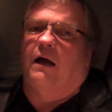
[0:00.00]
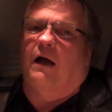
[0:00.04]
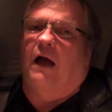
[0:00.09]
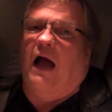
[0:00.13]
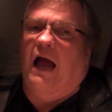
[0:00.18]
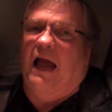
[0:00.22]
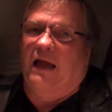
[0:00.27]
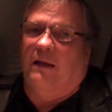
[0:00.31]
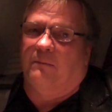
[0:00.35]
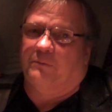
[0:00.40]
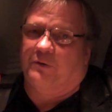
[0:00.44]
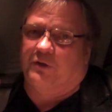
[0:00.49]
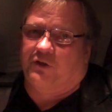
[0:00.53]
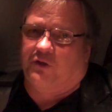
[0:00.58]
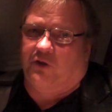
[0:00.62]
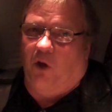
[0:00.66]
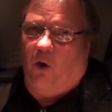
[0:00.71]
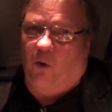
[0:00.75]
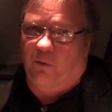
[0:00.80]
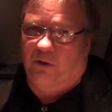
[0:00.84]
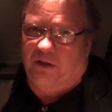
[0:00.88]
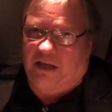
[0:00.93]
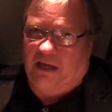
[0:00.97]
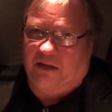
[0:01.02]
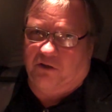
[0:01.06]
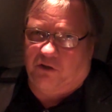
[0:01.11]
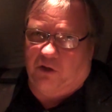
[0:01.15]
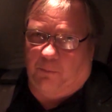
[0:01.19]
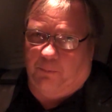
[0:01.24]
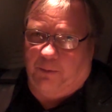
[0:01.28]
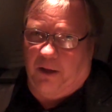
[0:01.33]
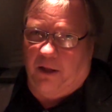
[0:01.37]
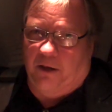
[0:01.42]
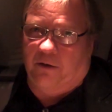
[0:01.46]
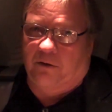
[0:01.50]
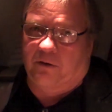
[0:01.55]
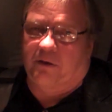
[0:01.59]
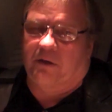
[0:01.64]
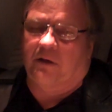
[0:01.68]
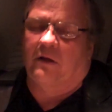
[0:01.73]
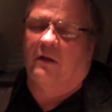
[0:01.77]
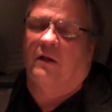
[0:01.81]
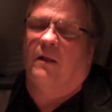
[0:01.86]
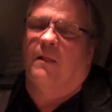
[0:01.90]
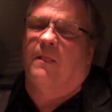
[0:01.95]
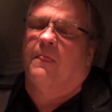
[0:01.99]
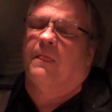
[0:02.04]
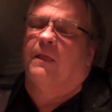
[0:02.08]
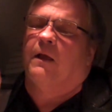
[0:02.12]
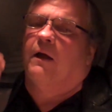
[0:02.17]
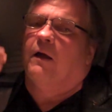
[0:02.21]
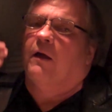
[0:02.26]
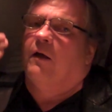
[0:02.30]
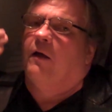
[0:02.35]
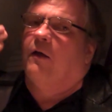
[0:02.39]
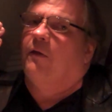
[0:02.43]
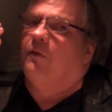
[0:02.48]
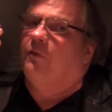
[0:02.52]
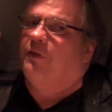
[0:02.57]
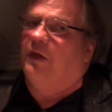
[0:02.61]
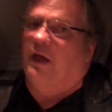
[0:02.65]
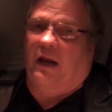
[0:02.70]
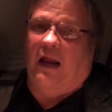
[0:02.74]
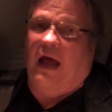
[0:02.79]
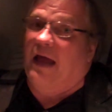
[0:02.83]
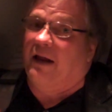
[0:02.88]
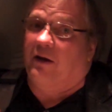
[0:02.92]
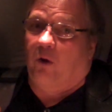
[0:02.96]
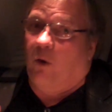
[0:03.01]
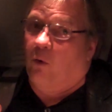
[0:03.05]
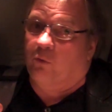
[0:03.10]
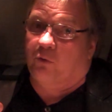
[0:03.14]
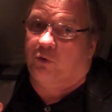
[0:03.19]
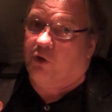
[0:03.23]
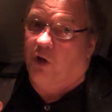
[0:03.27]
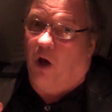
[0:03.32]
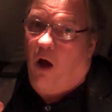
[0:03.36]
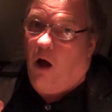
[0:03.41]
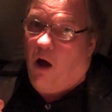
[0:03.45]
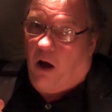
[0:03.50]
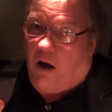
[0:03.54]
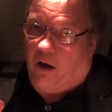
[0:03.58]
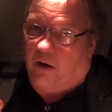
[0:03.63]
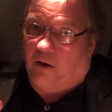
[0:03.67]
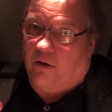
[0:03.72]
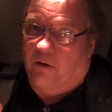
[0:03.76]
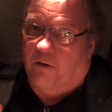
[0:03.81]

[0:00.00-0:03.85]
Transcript: I am so disciplined that I don't talk.